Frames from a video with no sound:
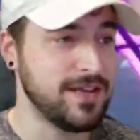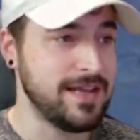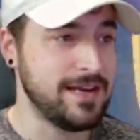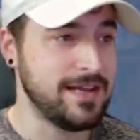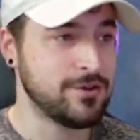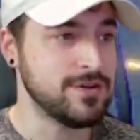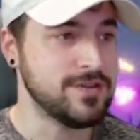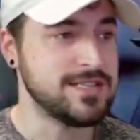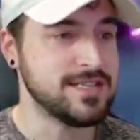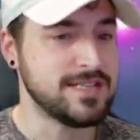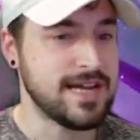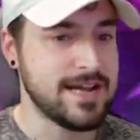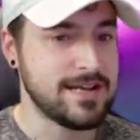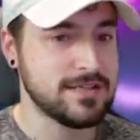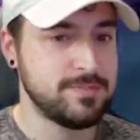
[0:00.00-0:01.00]
increased
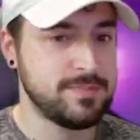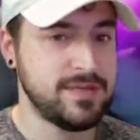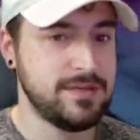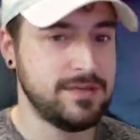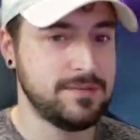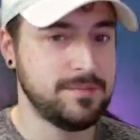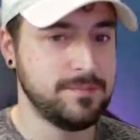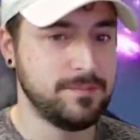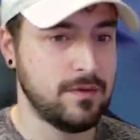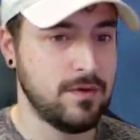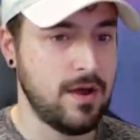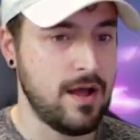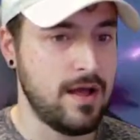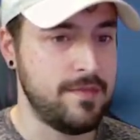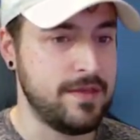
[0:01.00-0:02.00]
attack speed,
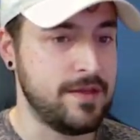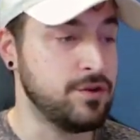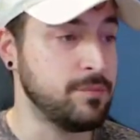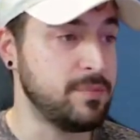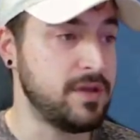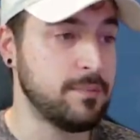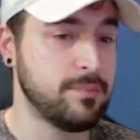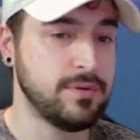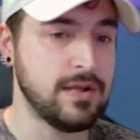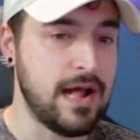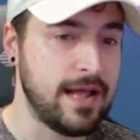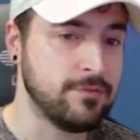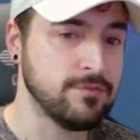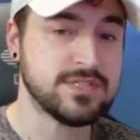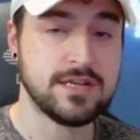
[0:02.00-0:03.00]
and then you'll be
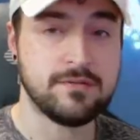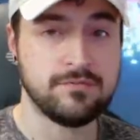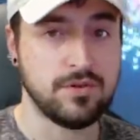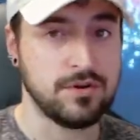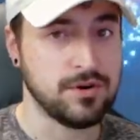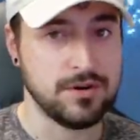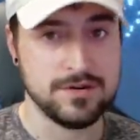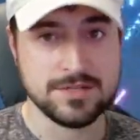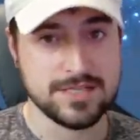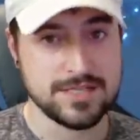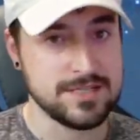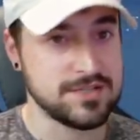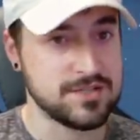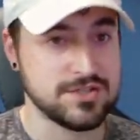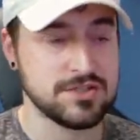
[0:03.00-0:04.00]
applying resentful
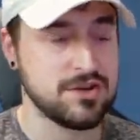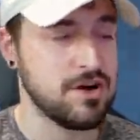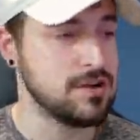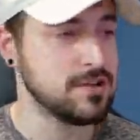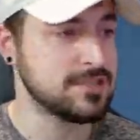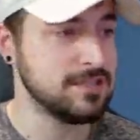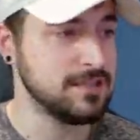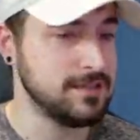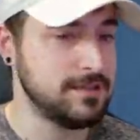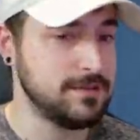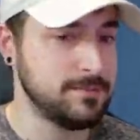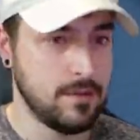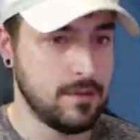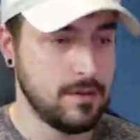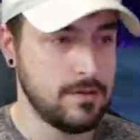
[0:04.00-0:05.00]
curses just constantly.
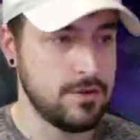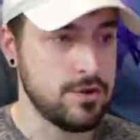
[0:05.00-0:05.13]
You can